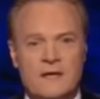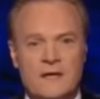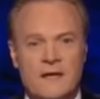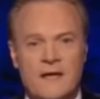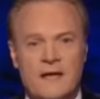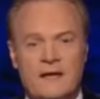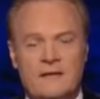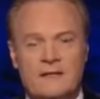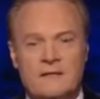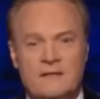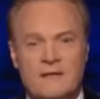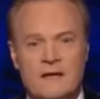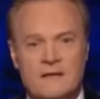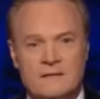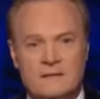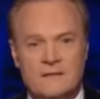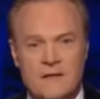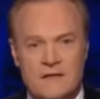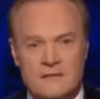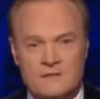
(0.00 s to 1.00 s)
had a
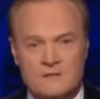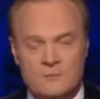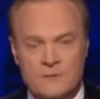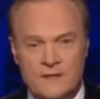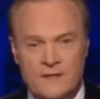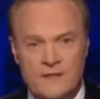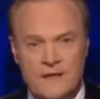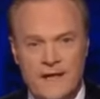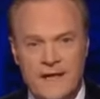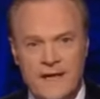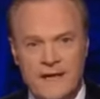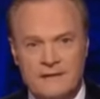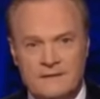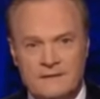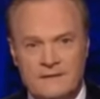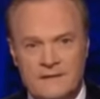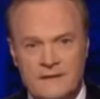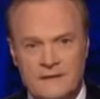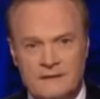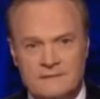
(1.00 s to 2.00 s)
gun last week, a
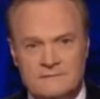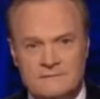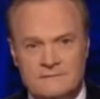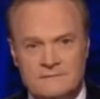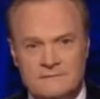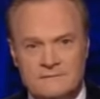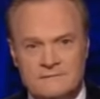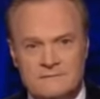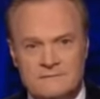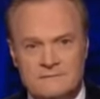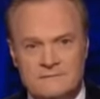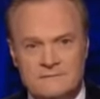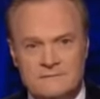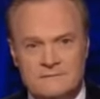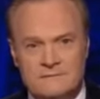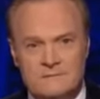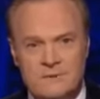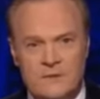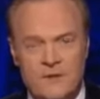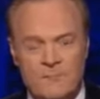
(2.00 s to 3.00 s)
handgun,
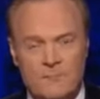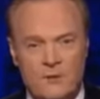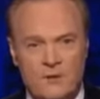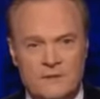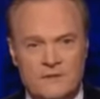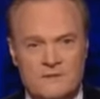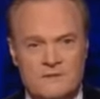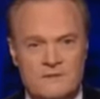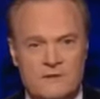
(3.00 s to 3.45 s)
when the bullets